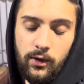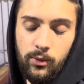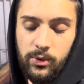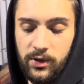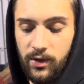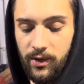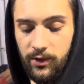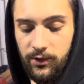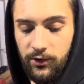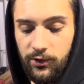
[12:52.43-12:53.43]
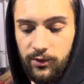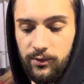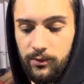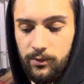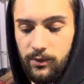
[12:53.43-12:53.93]
because,
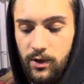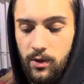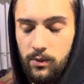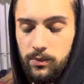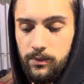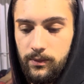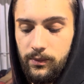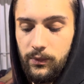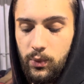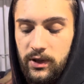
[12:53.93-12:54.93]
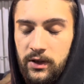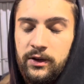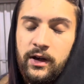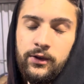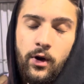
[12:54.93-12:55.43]
you know, we needed to
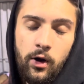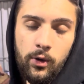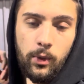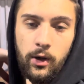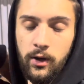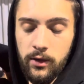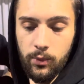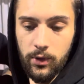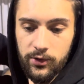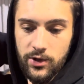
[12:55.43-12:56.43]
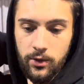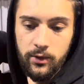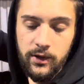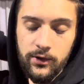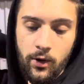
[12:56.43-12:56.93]
get the hardware in and we were struggling
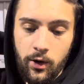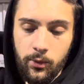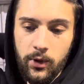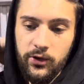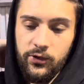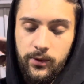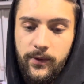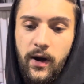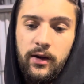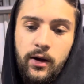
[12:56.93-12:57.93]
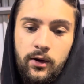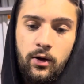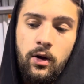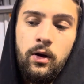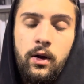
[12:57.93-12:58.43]
to get the hardware, so we finally got it
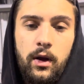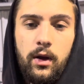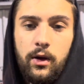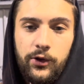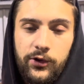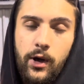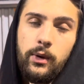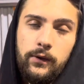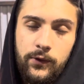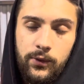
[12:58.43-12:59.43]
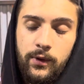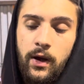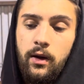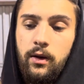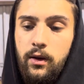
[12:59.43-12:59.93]
all. So now we have to do that.